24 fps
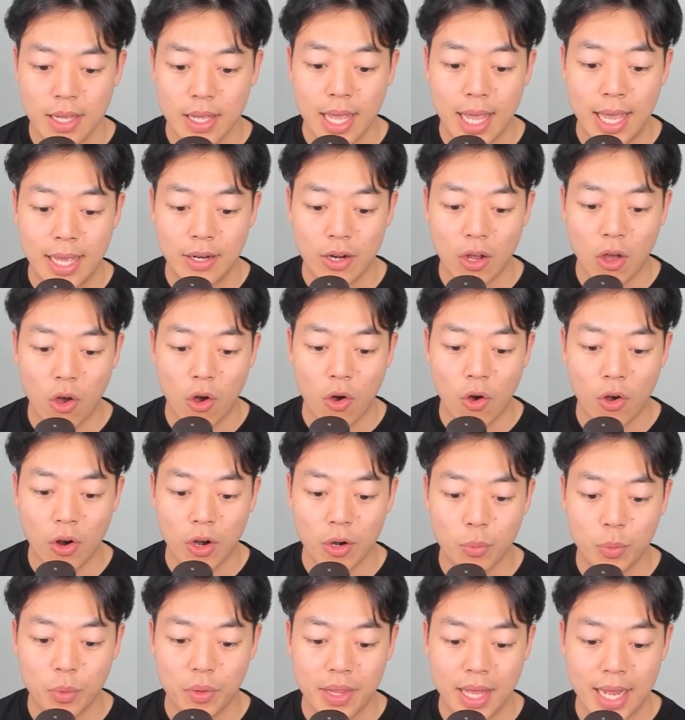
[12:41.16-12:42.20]
And r
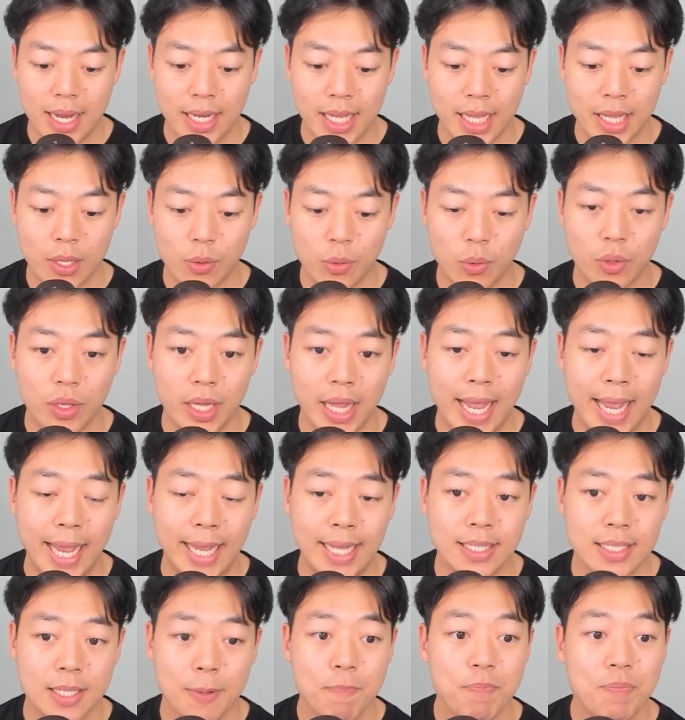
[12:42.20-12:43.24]
will then equal
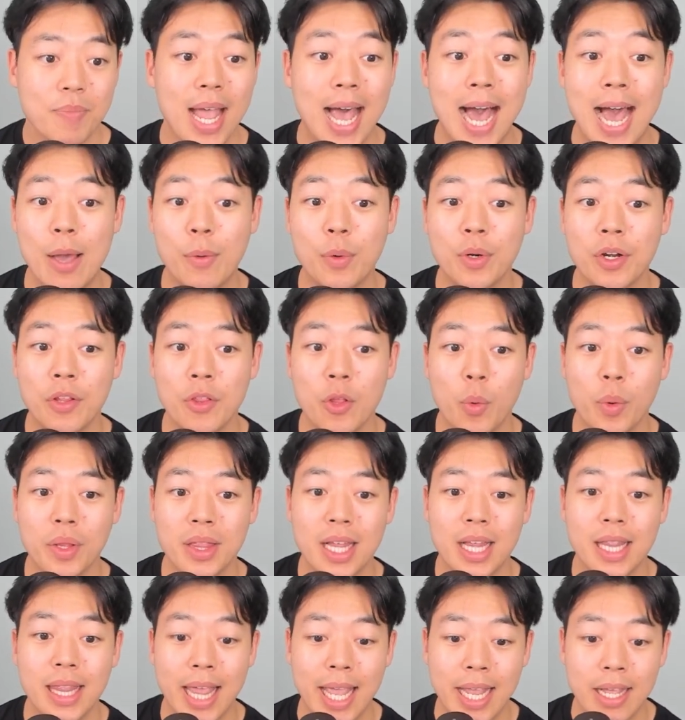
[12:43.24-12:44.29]
8. I want to know what the
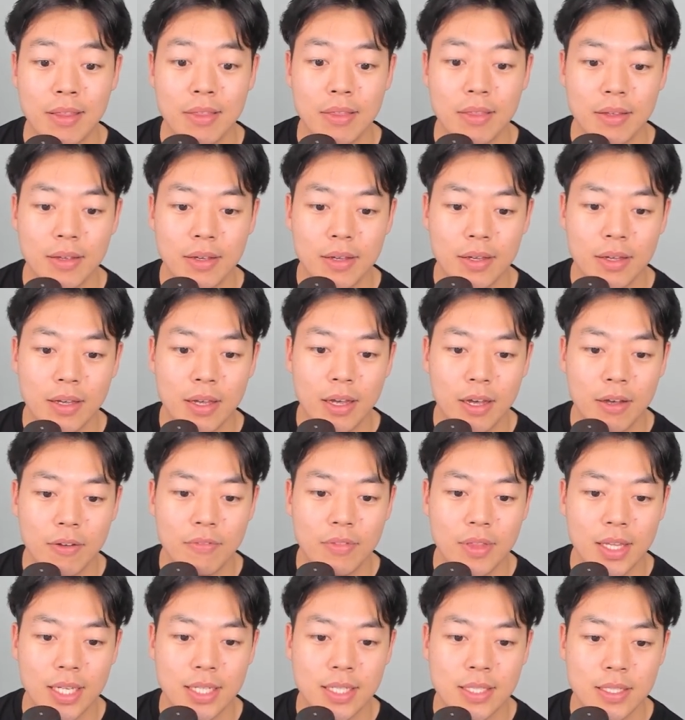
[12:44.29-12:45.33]
length of
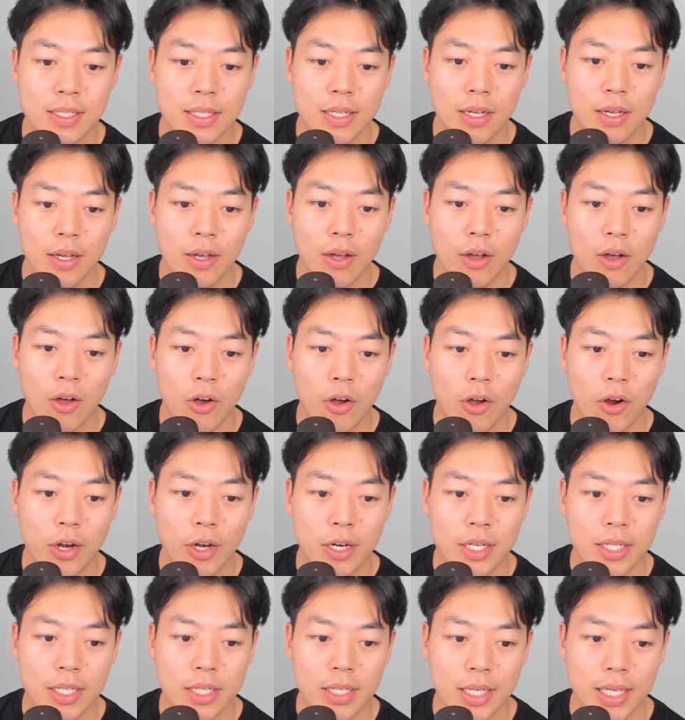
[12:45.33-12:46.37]
this
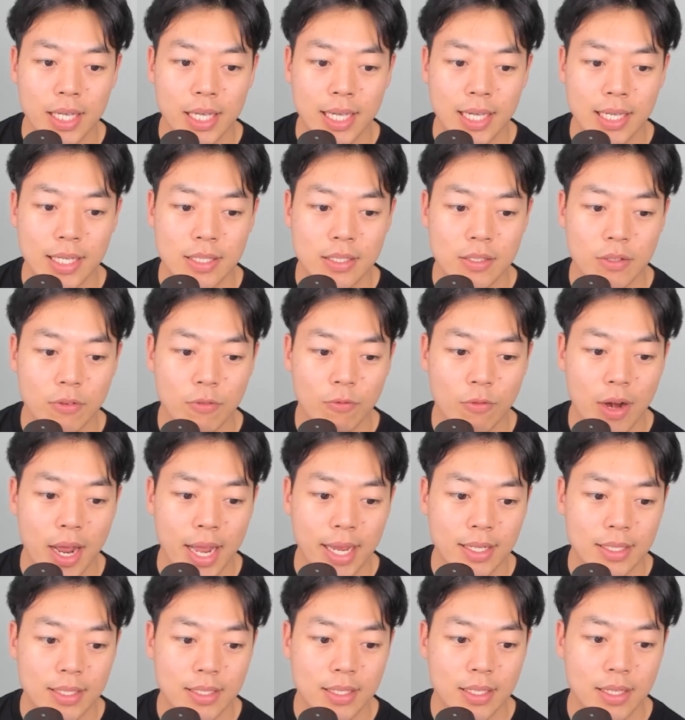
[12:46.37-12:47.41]
arc is
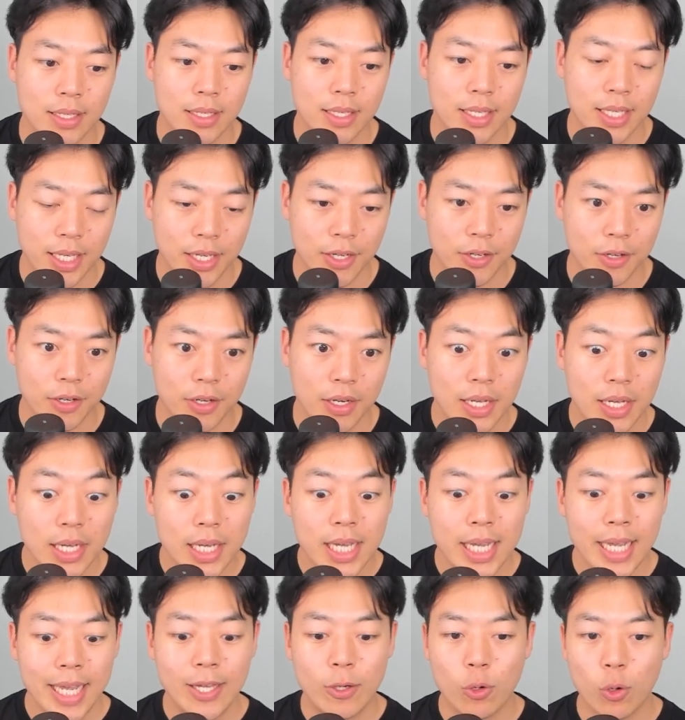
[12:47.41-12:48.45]
right here.
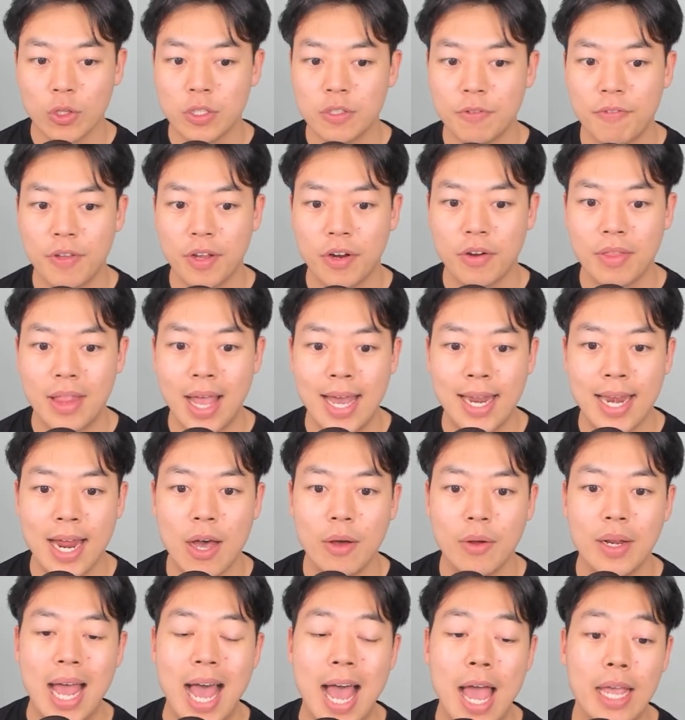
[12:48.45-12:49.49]
In order to figure that
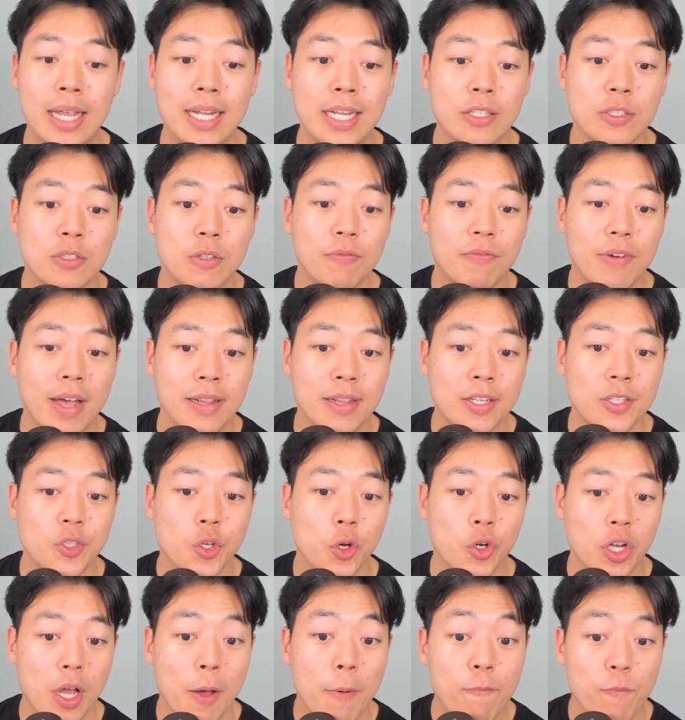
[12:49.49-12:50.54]
out, I need to find the
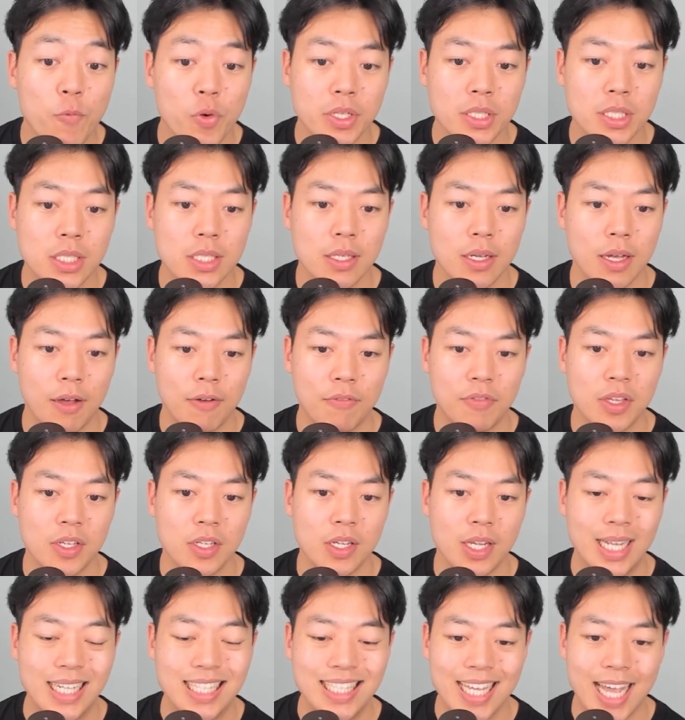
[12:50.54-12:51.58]
circumference of the
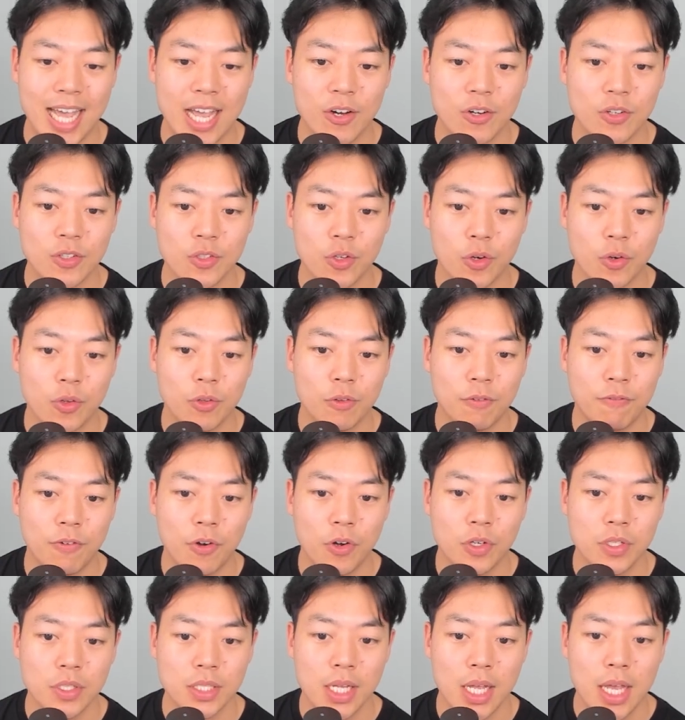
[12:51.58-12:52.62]
entire circle
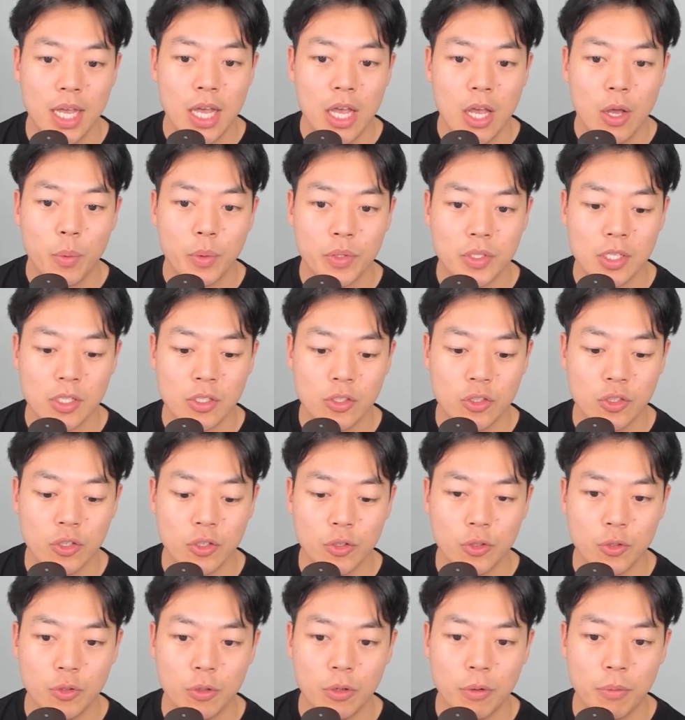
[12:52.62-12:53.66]
first, which is
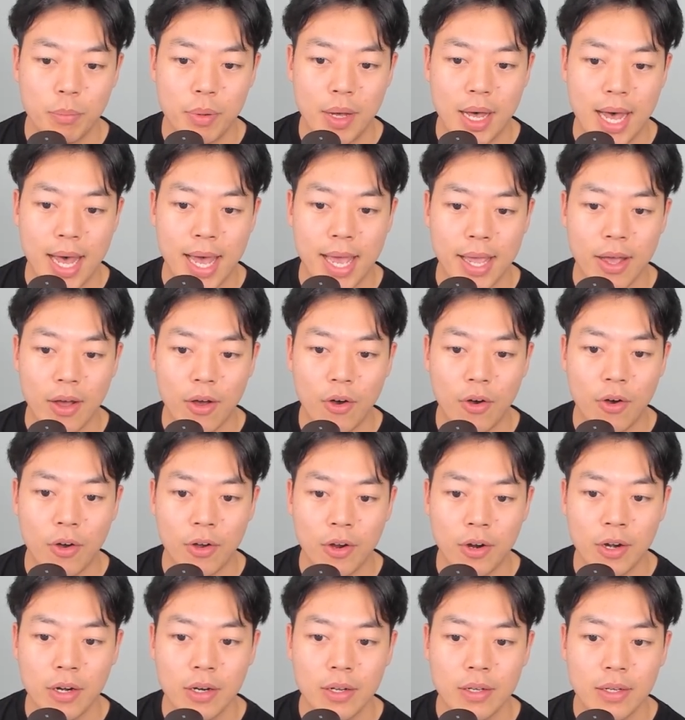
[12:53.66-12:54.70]
2 pi
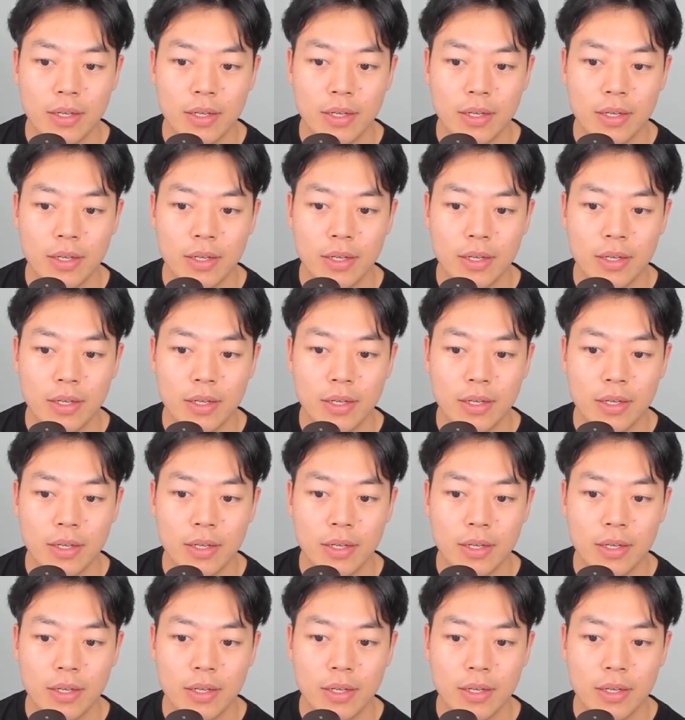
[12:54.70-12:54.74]
r.